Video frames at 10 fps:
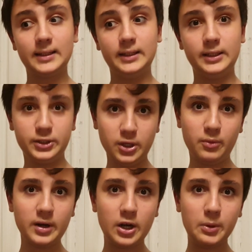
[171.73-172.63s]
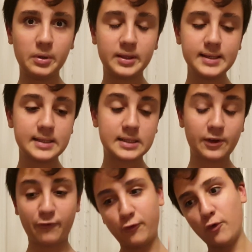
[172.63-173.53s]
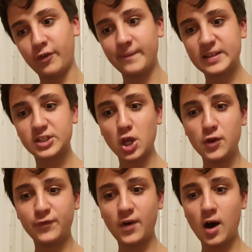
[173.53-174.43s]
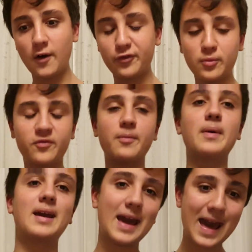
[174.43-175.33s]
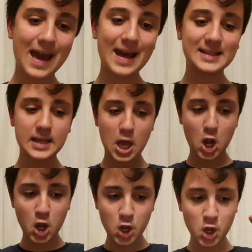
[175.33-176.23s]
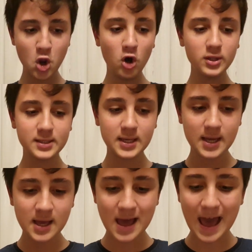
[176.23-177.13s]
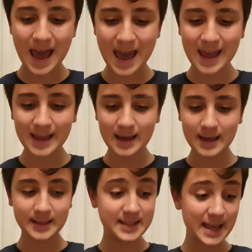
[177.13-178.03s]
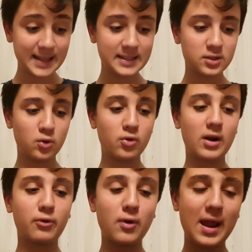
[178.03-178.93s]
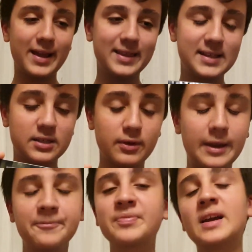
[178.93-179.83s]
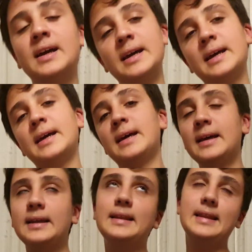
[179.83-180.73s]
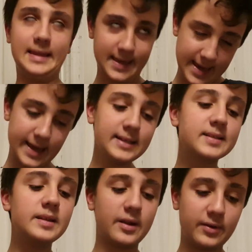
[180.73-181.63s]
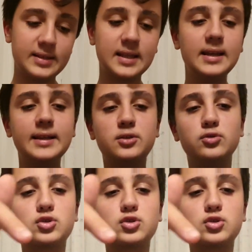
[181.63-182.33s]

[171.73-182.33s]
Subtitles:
you don't want to know with this, fall from the sofa, fall from my hand, not a dent or a crack in the screen. Yes, there is a little